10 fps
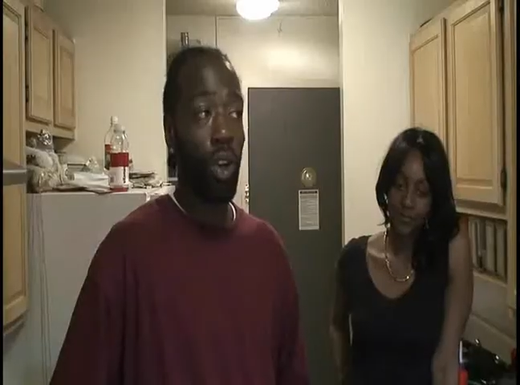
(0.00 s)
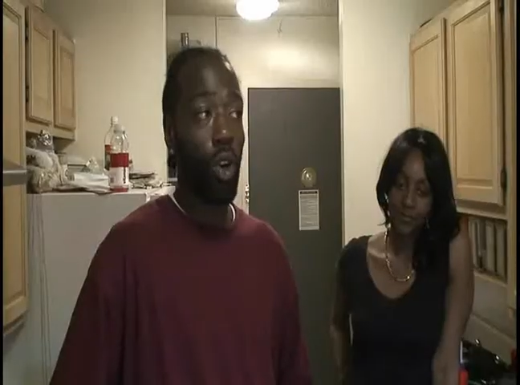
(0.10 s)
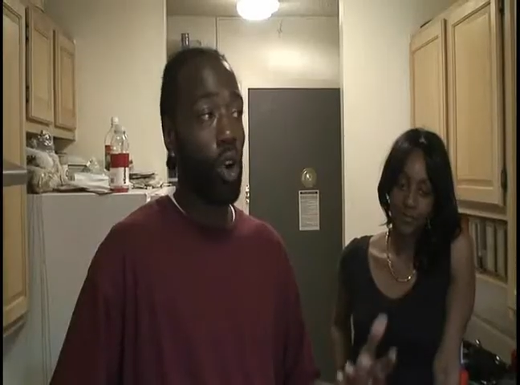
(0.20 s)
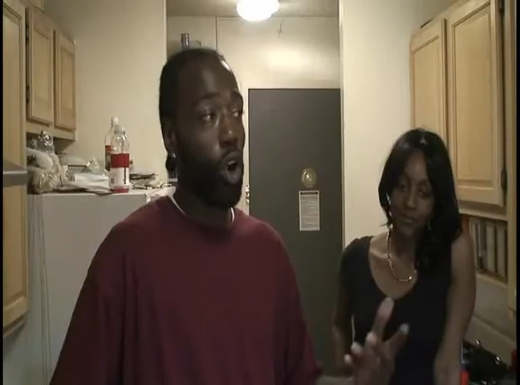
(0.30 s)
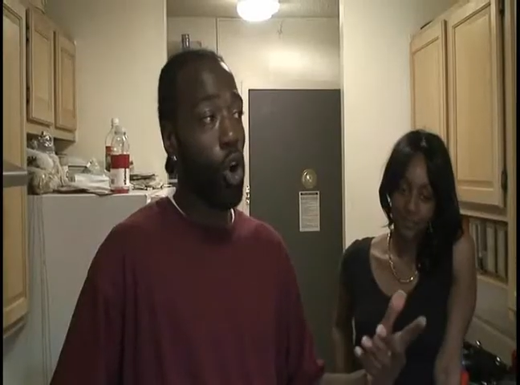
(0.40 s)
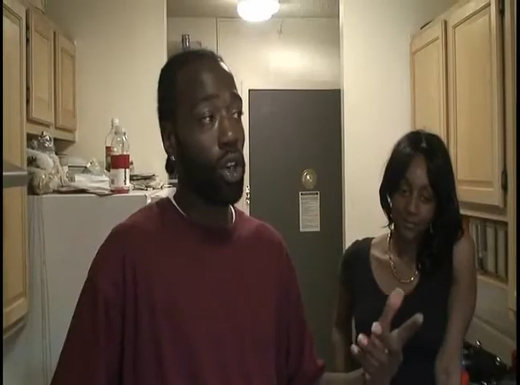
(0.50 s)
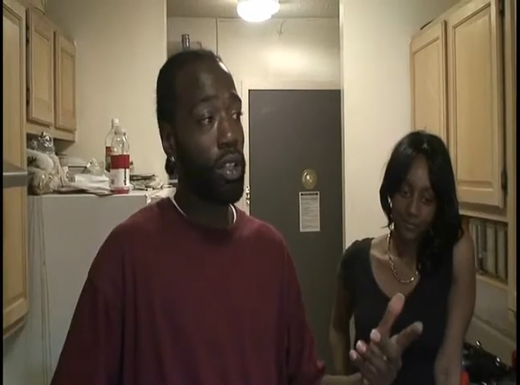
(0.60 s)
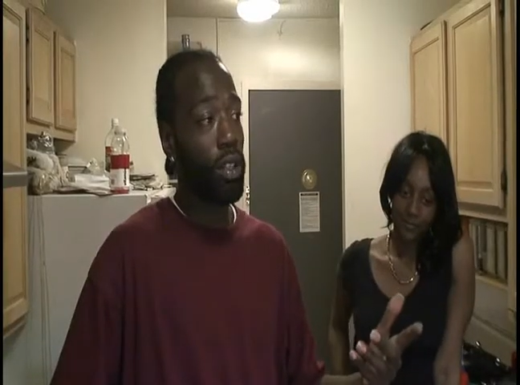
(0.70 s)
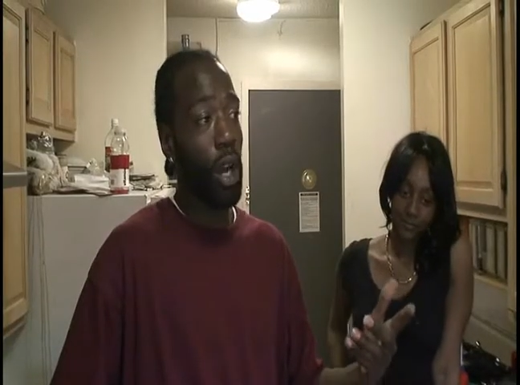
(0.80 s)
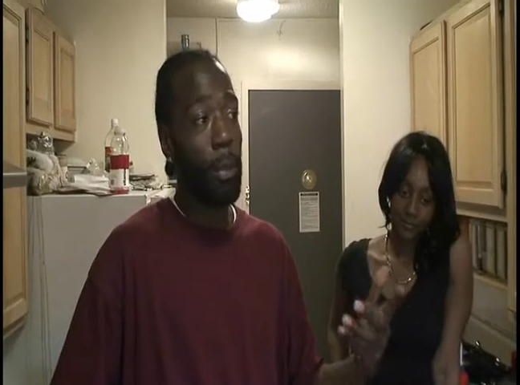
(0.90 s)
Speaker 1: On
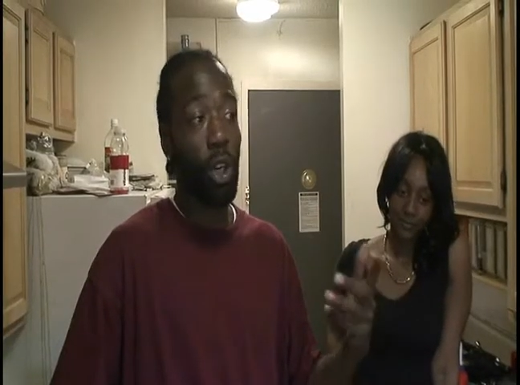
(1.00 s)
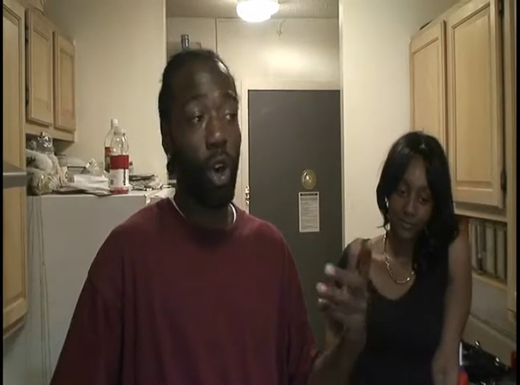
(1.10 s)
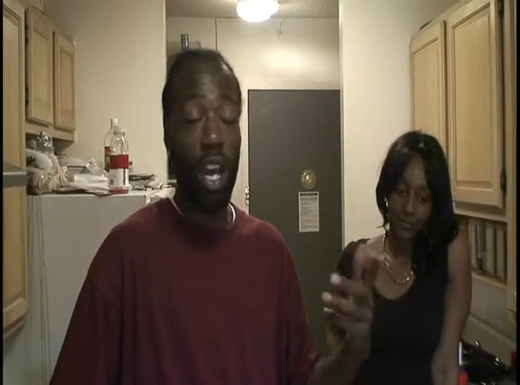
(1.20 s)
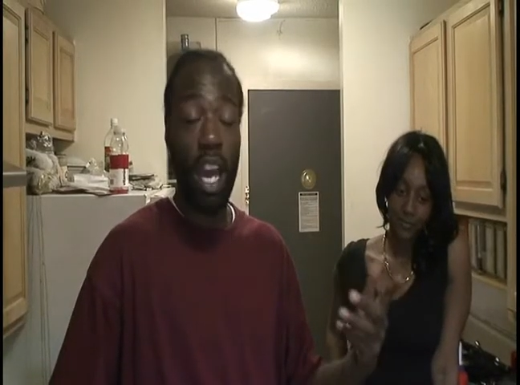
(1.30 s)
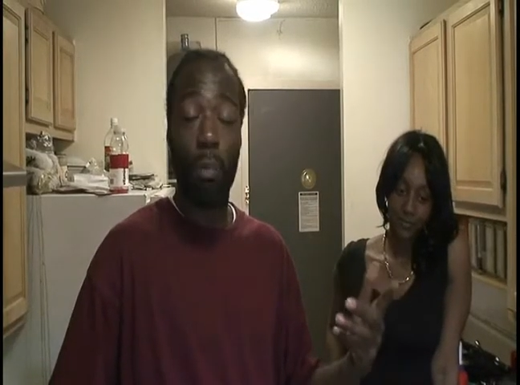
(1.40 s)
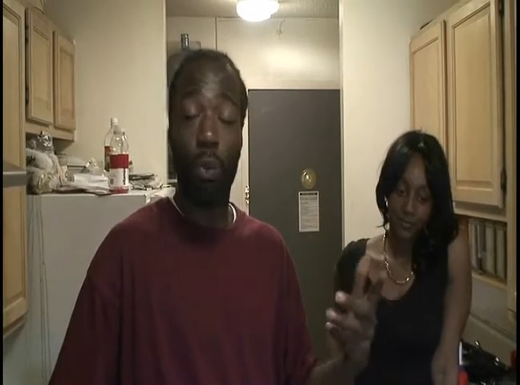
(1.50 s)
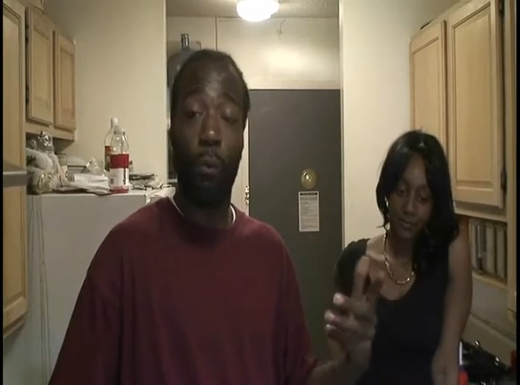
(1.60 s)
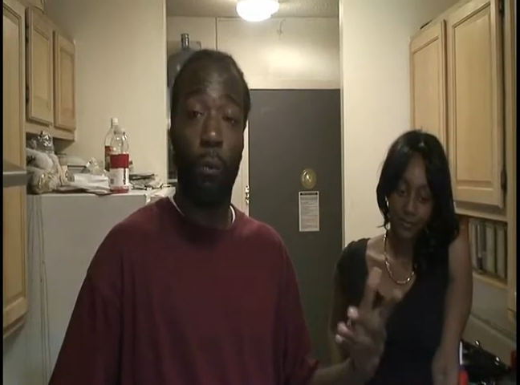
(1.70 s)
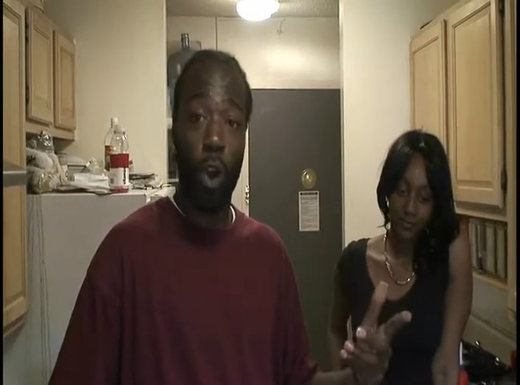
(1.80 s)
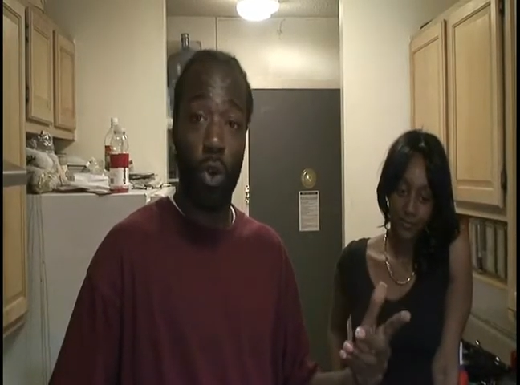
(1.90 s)
August, I mean on
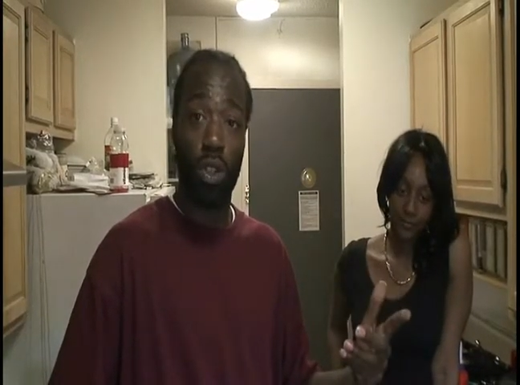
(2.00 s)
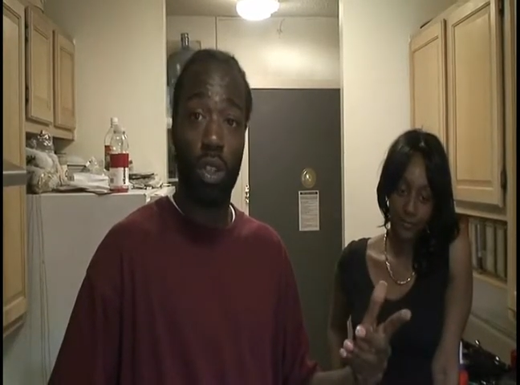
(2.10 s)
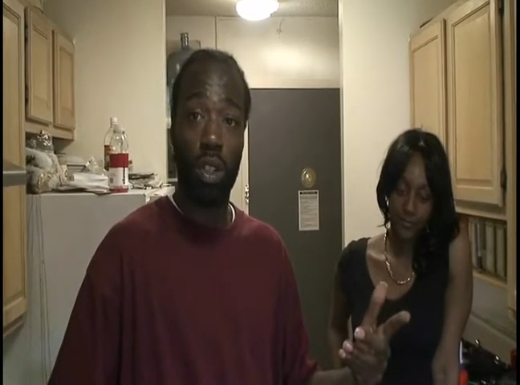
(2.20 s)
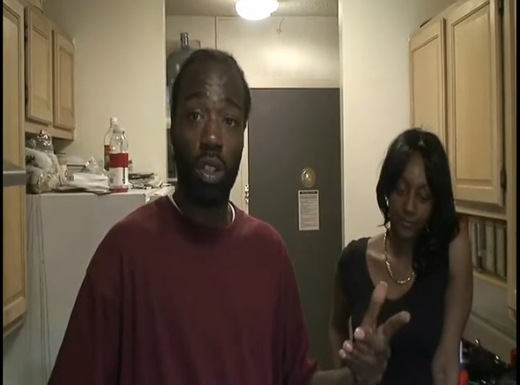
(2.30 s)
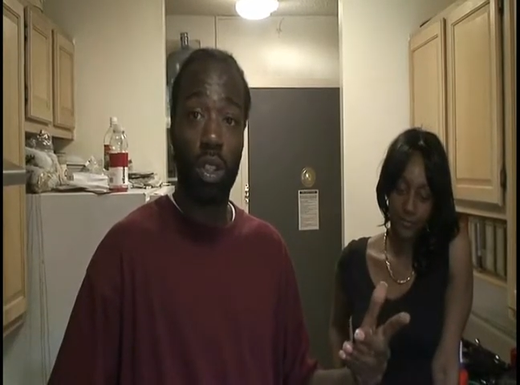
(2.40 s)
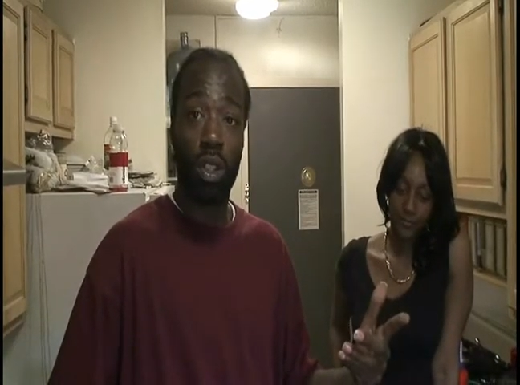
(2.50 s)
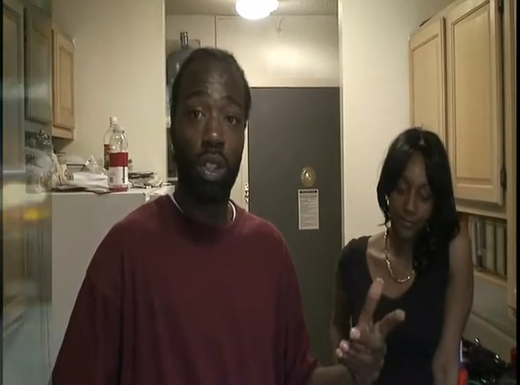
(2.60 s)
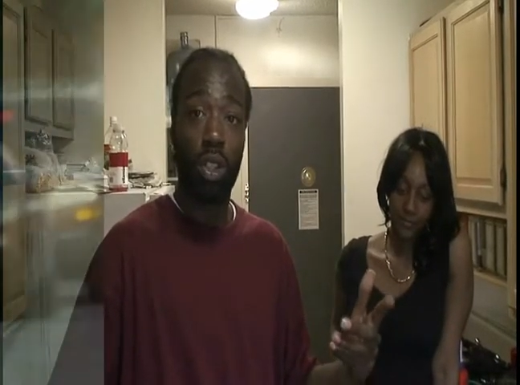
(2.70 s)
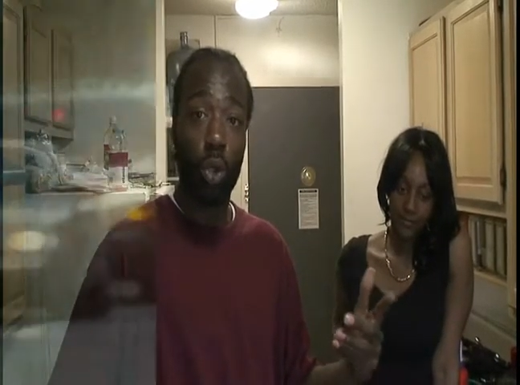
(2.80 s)
April 1st,